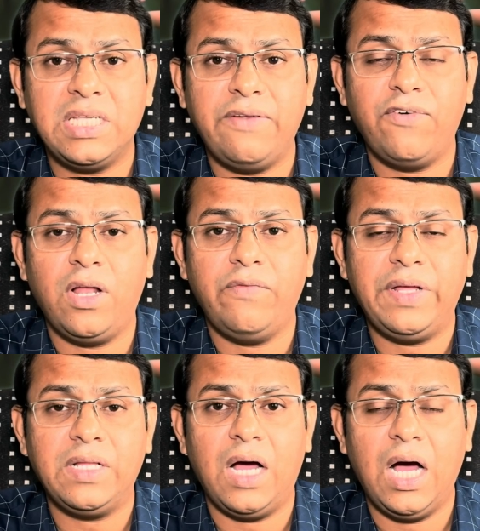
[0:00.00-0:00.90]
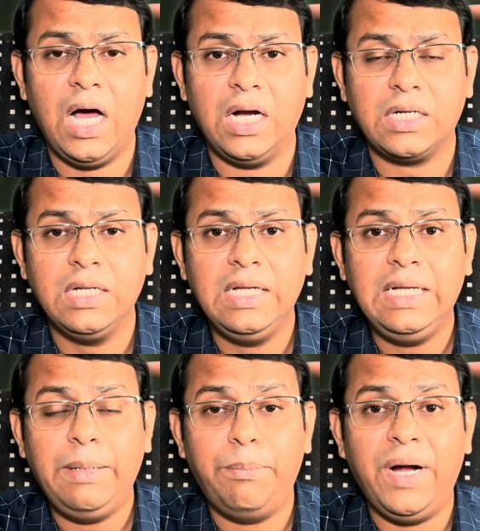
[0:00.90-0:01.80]
involving the heart.
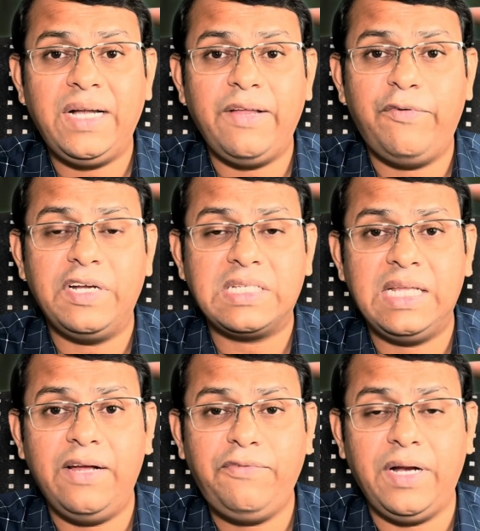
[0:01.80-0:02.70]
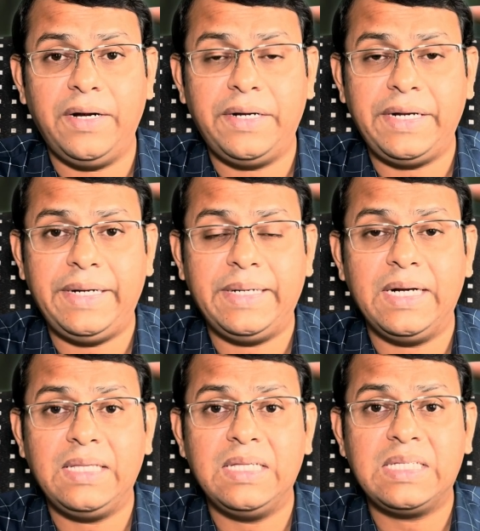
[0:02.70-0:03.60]
But if it is left
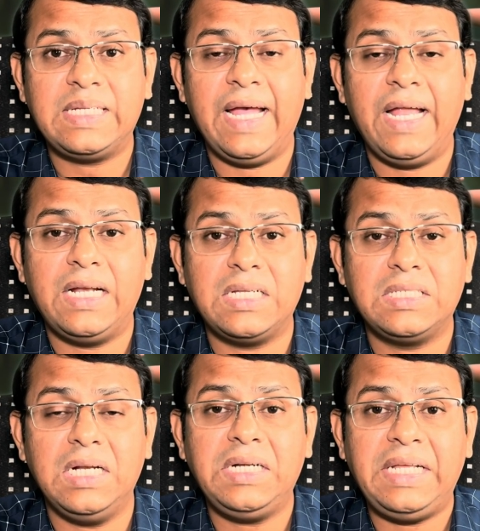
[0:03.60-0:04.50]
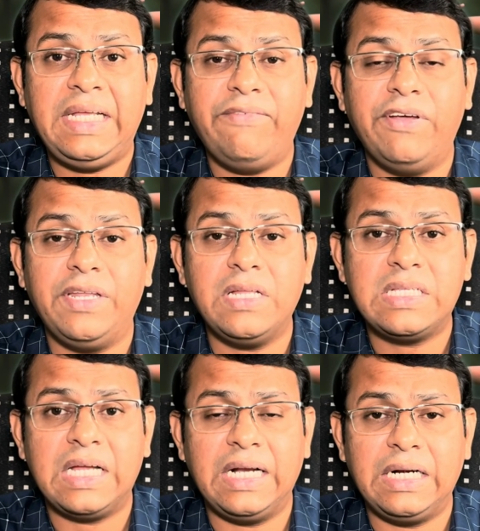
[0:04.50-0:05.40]
untreated, this can result even in
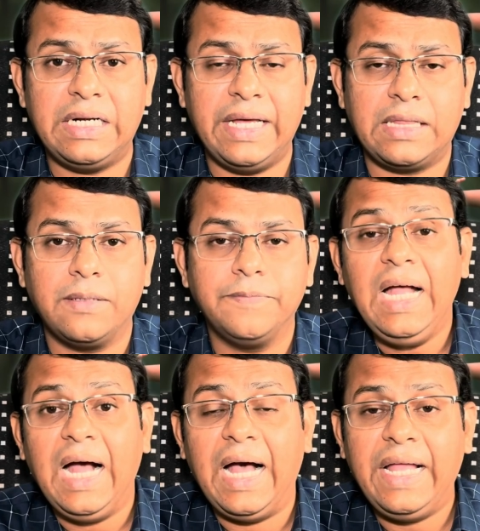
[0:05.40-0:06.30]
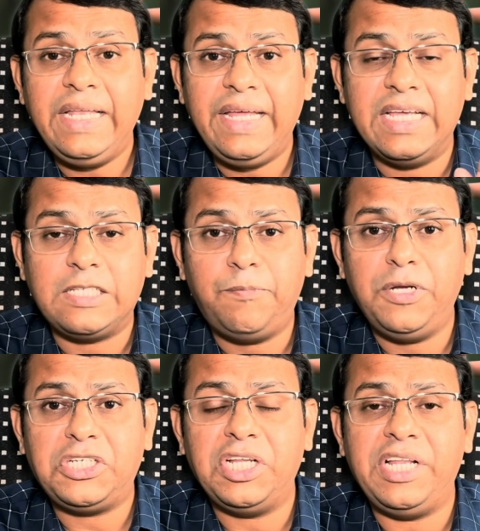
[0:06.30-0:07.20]
sudden death. And
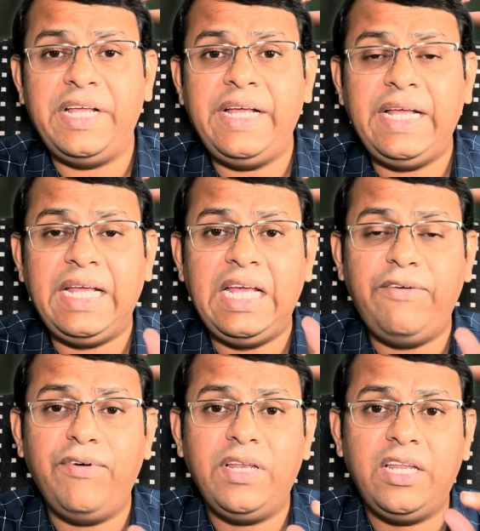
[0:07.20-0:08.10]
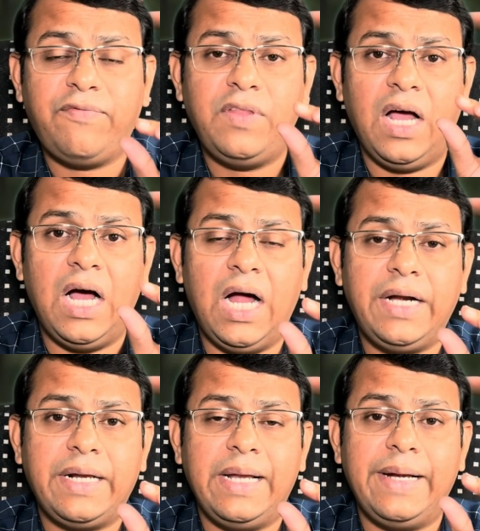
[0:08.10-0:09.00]
especially even if the
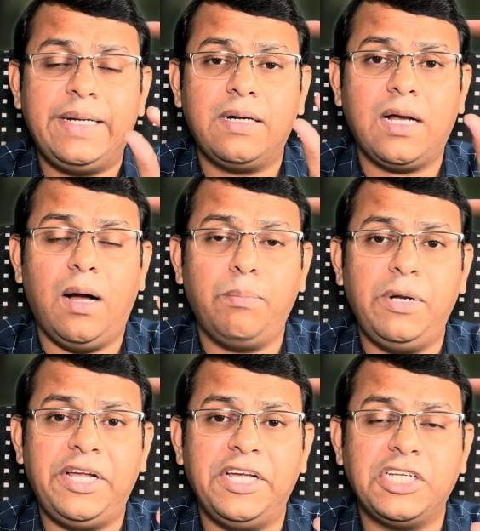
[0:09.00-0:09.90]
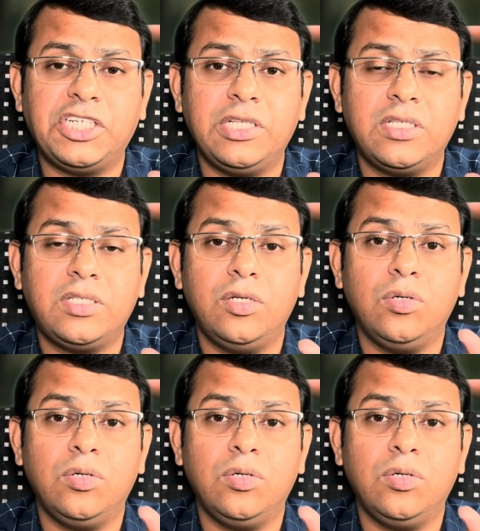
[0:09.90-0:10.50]
heart related complications